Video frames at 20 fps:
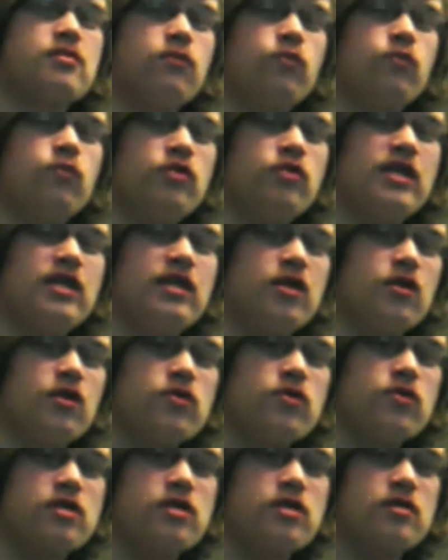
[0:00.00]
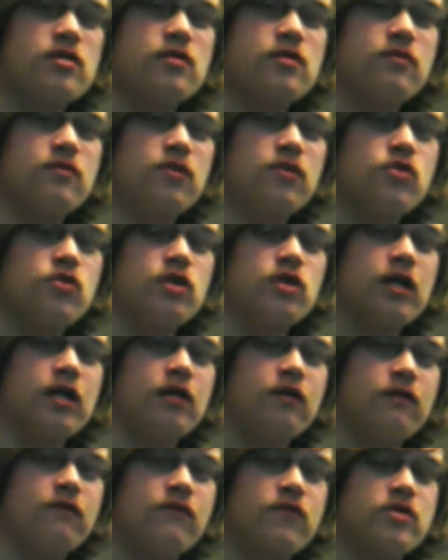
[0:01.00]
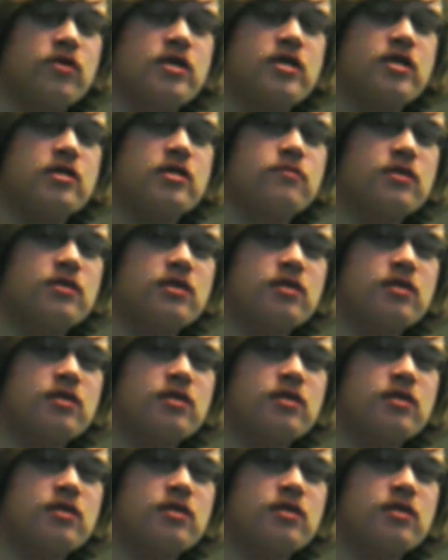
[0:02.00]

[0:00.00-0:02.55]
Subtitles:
Wouldn't you need those usually for systems?